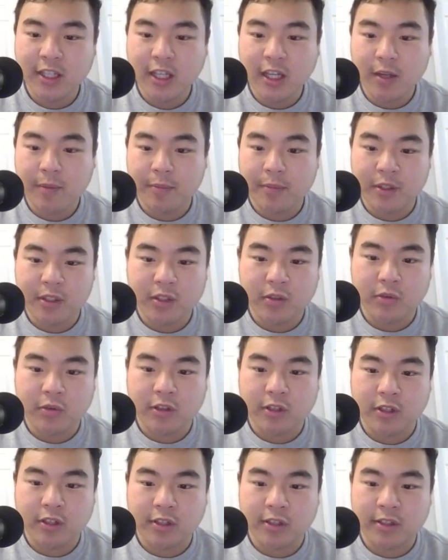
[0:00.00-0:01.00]

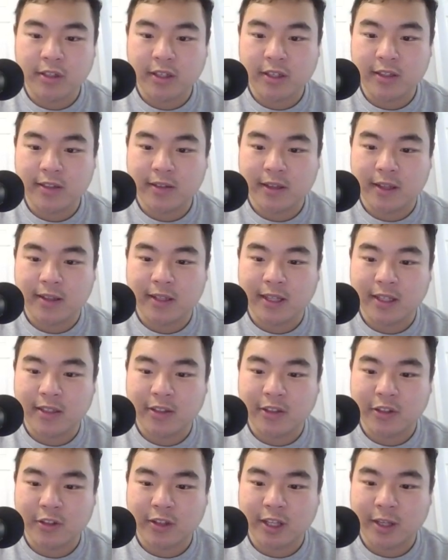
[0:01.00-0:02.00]
Millward, and
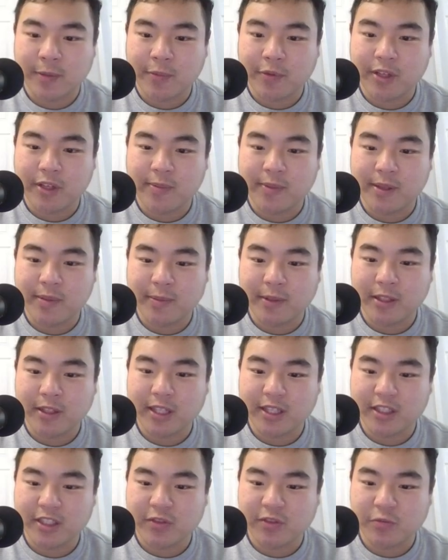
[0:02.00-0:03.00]
then your like premium
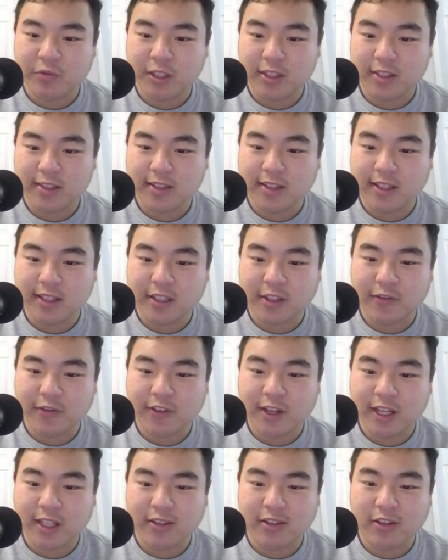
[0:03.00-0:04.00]
collection ones like
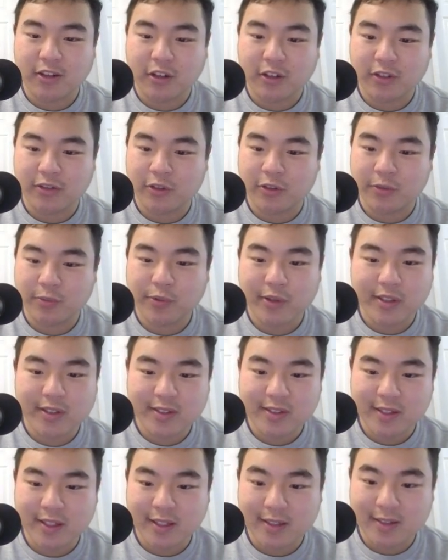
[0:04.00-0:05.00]
Yvette, Dark Lord
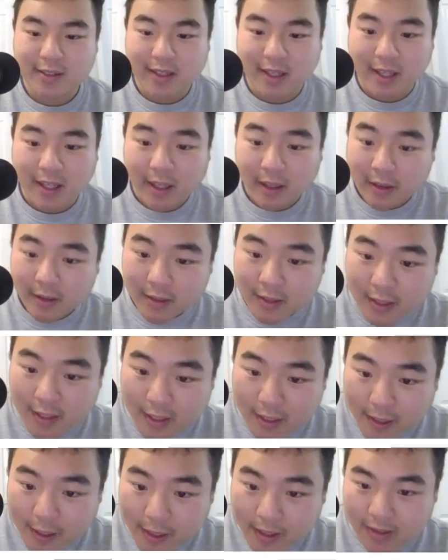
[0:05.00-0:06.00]
Princess, and
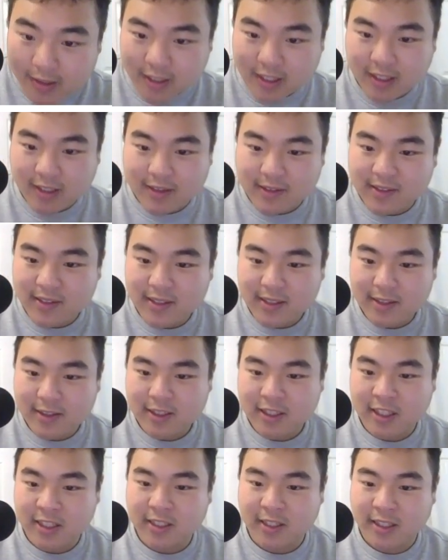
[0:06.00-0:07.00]

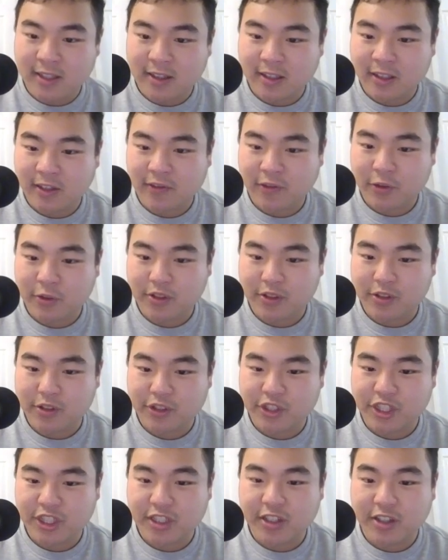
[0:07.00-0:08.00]
Leontina, and then of course your
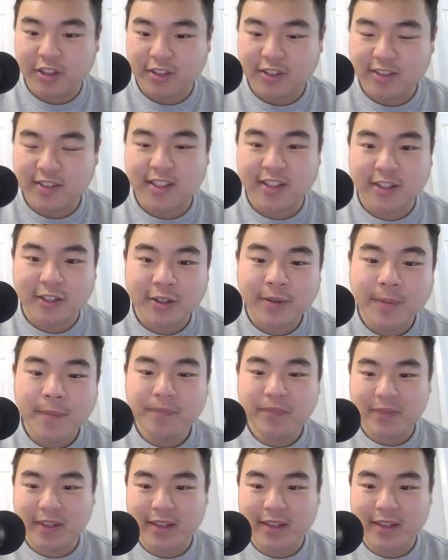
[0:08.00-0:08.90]
G guards here.